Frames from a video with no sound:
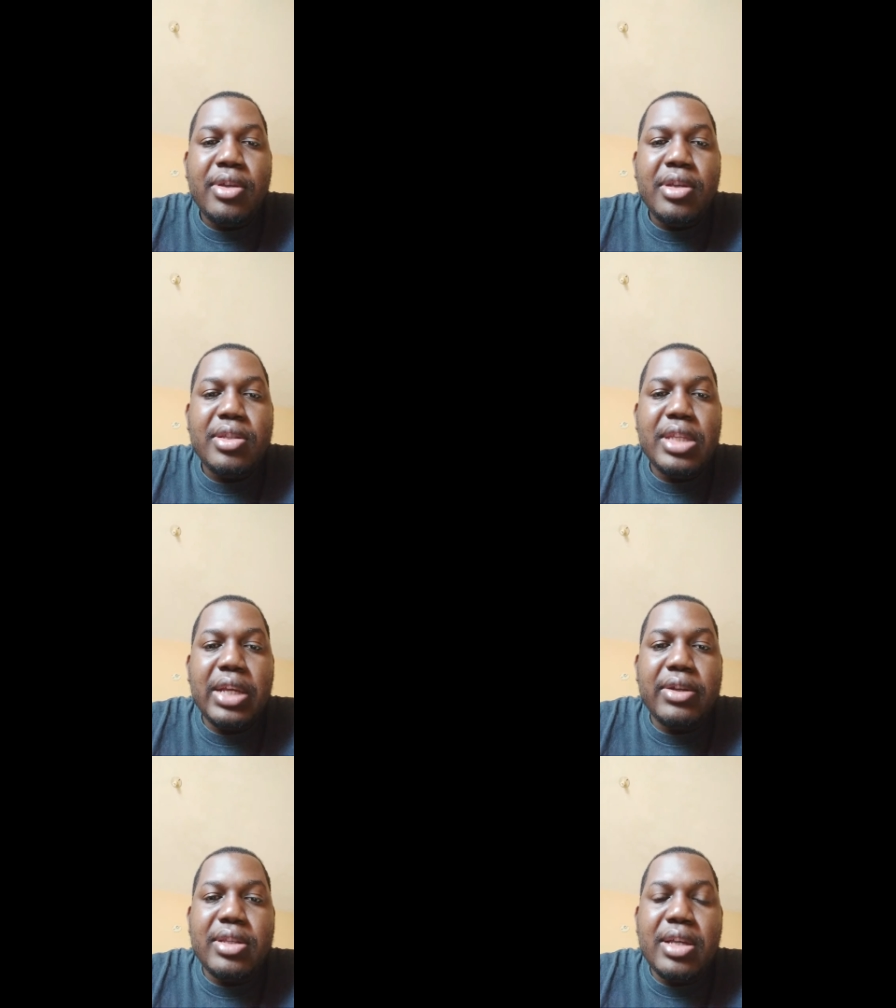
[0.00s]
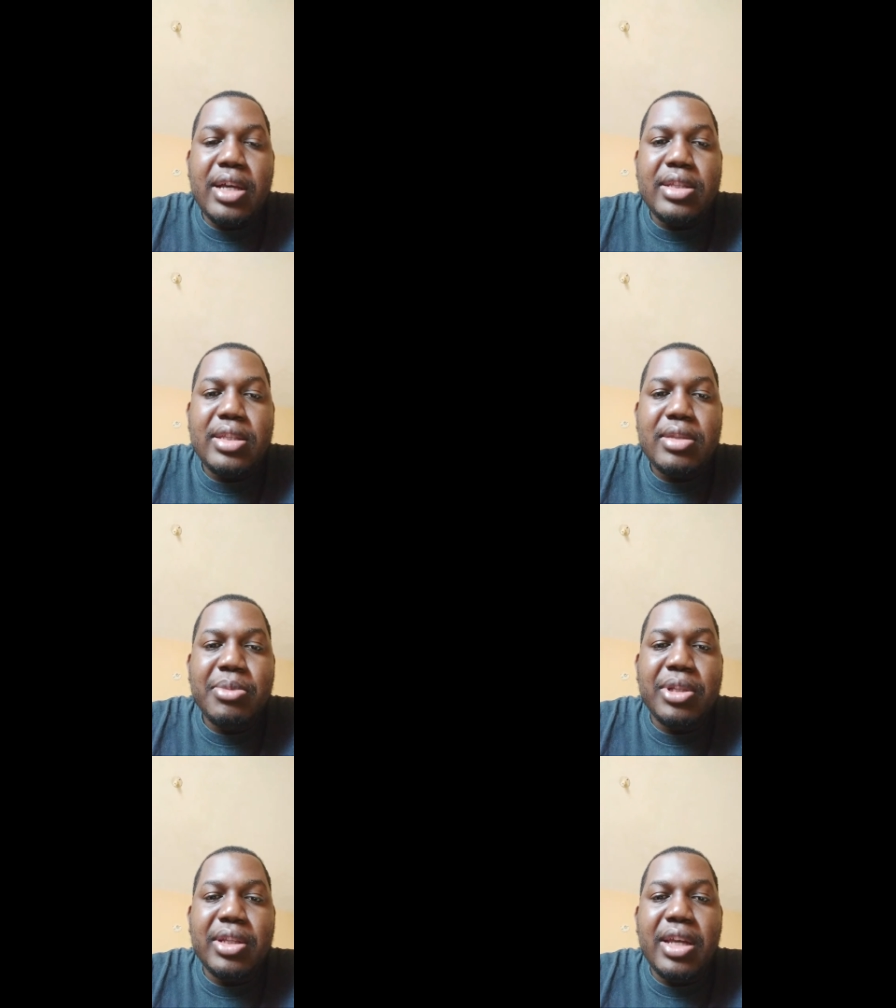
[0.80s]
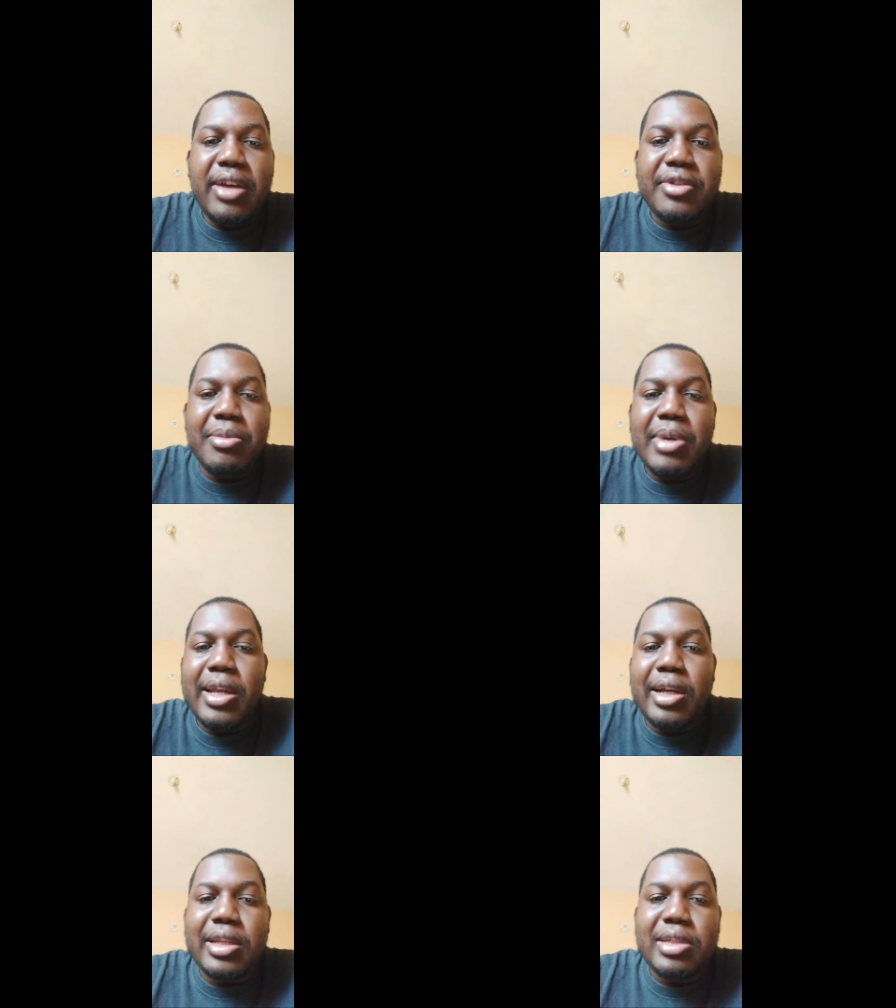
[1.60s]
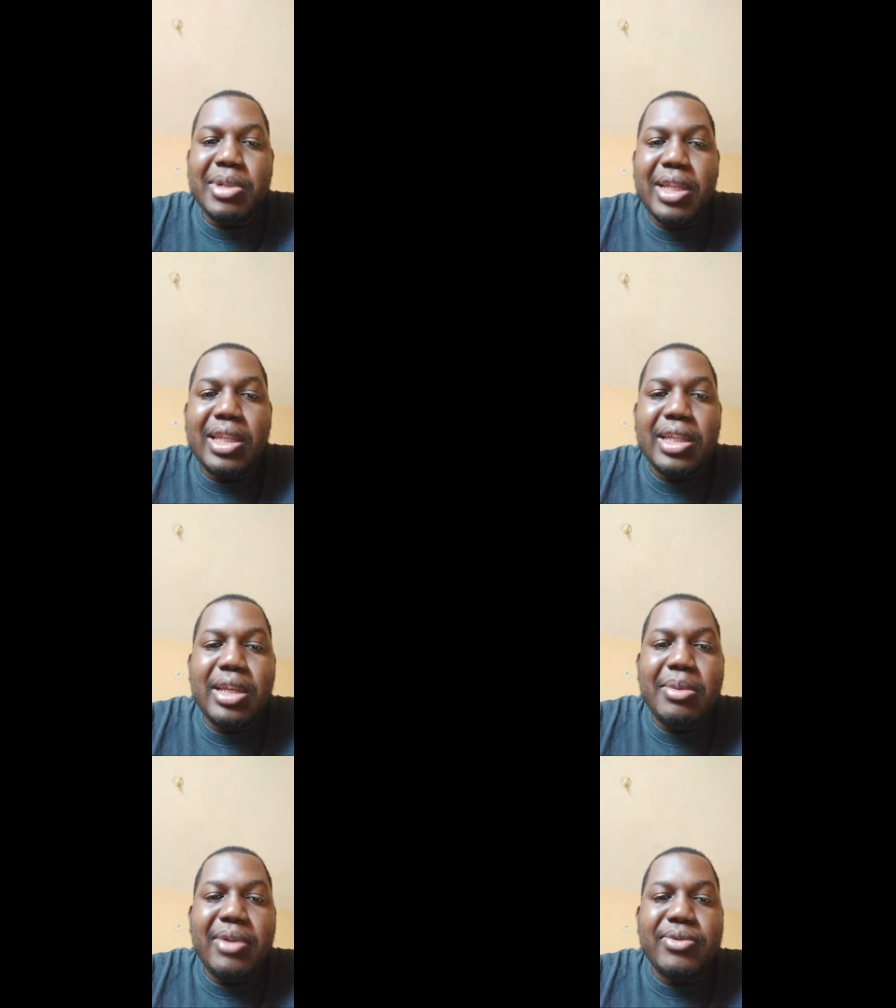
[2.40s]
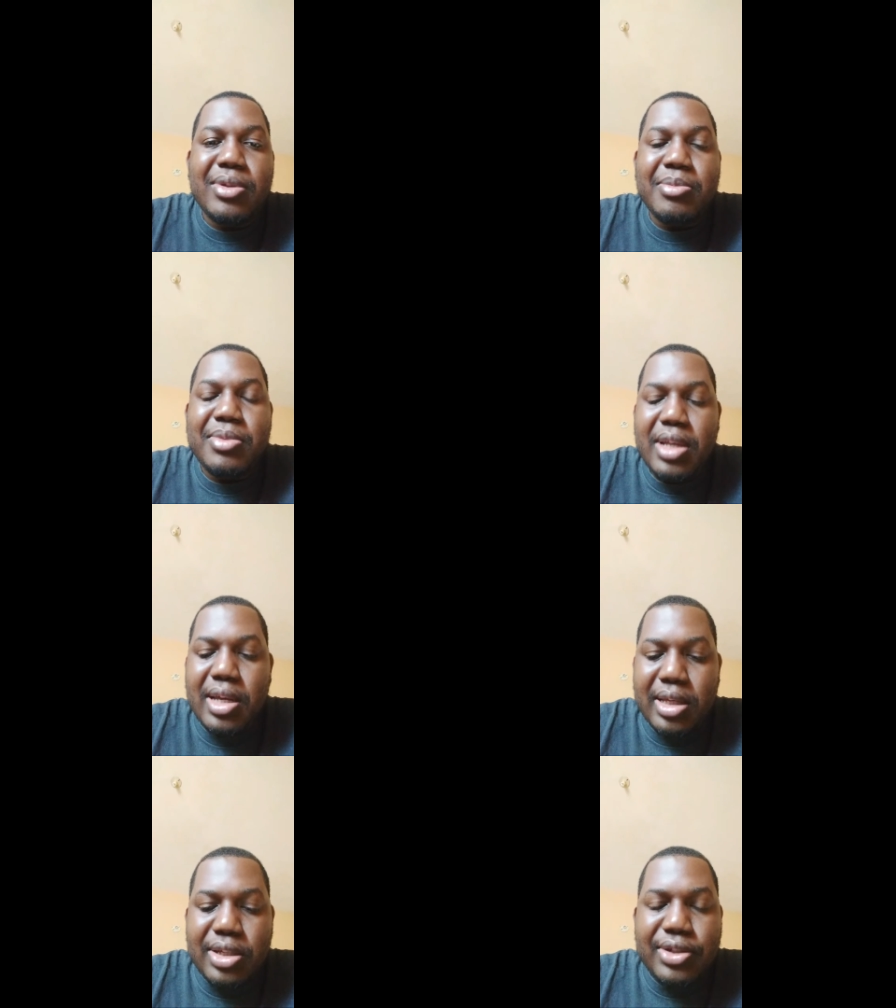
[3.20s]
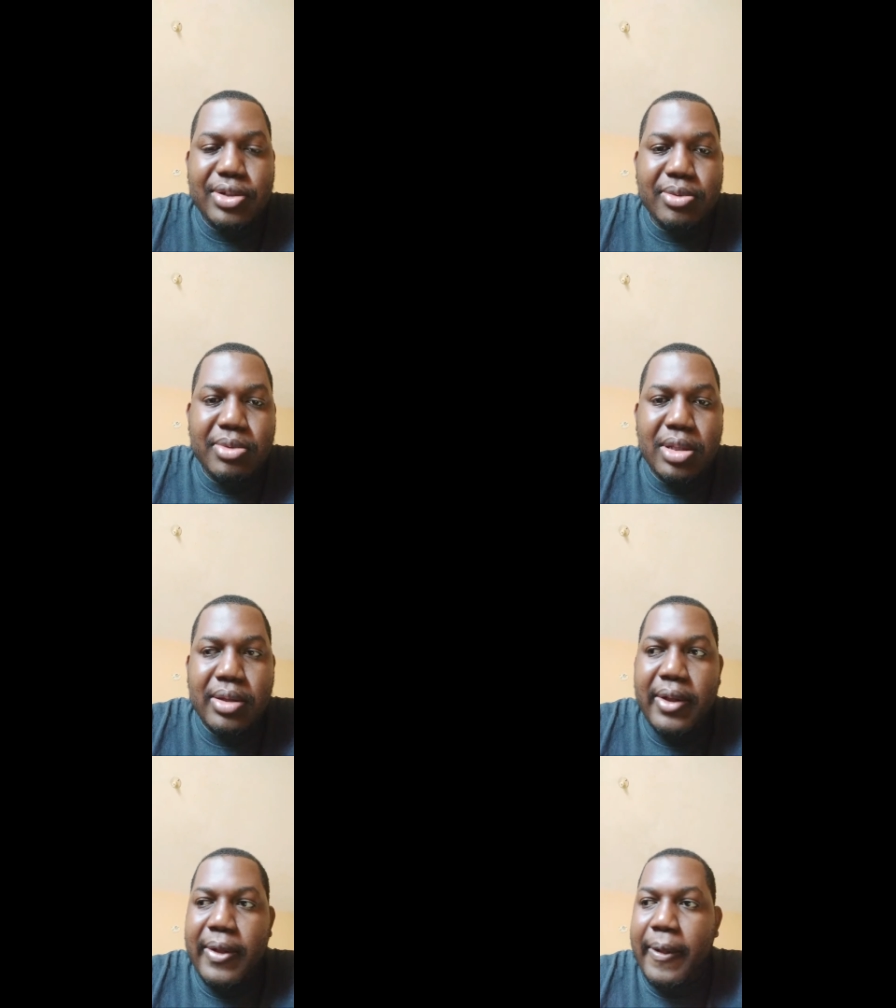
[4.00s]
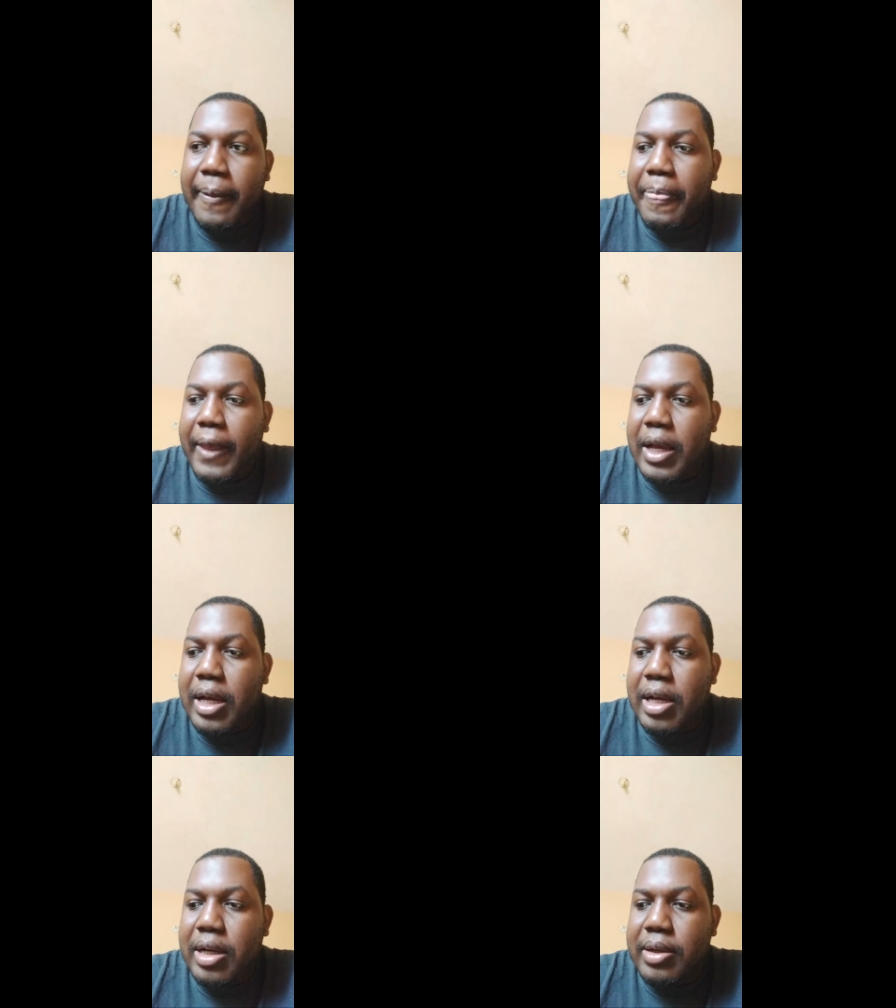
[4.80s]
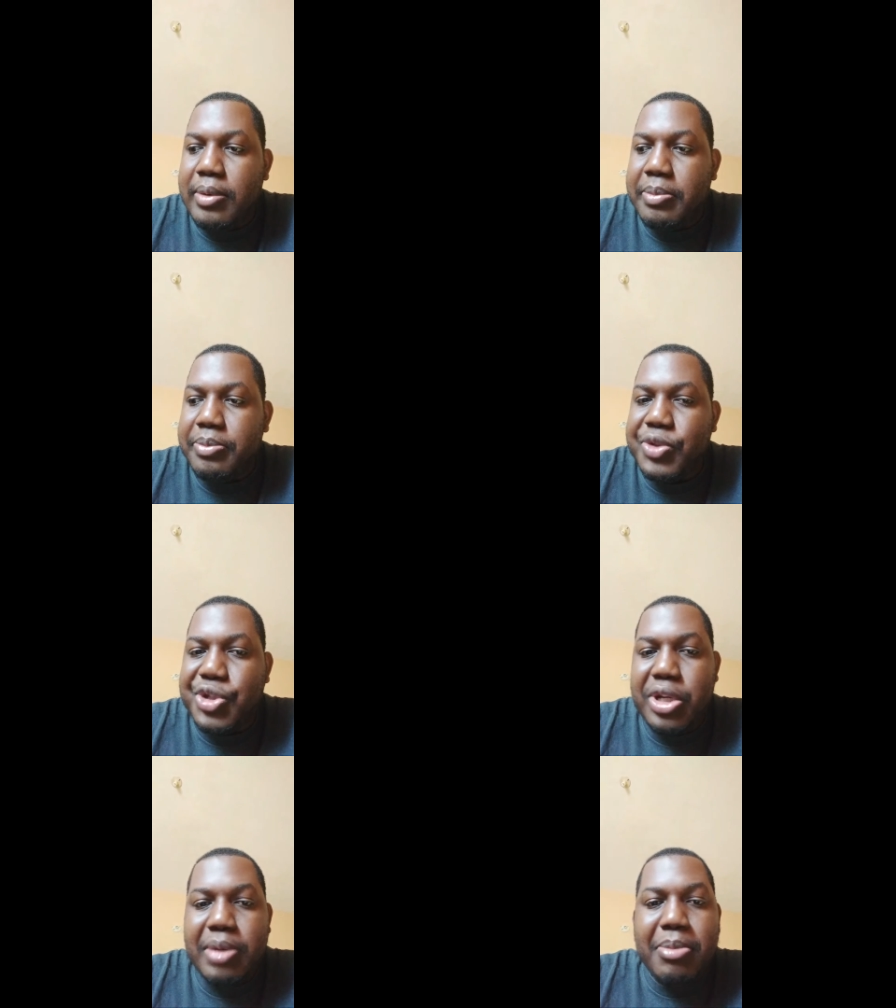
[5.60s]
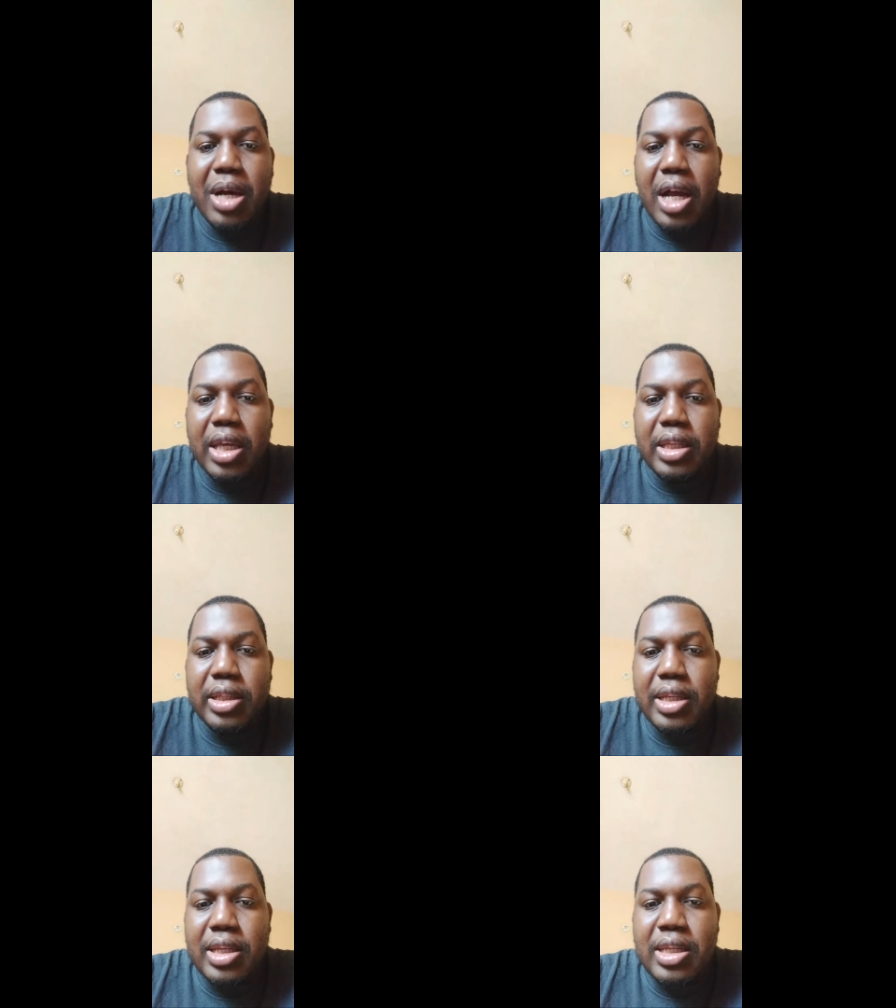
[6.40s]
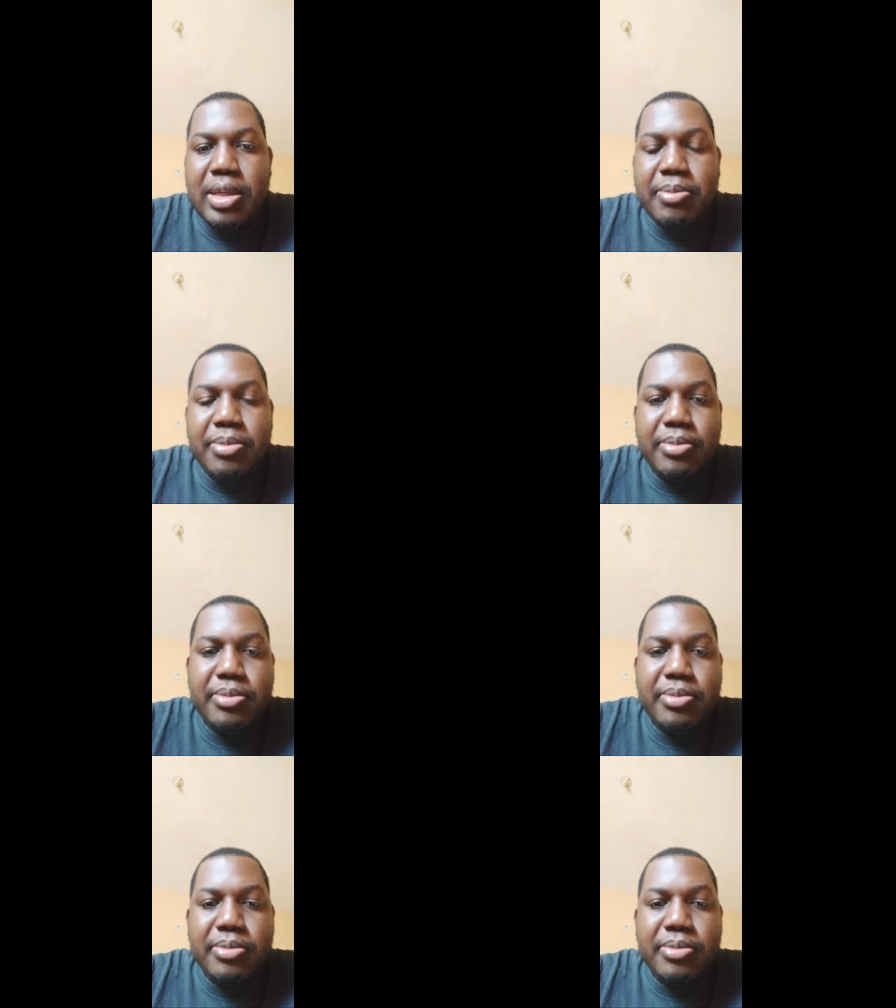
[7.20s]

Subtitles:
Secret Sauce. But it has some minor glitch. But I think they have some sort of issue with trademarking the name.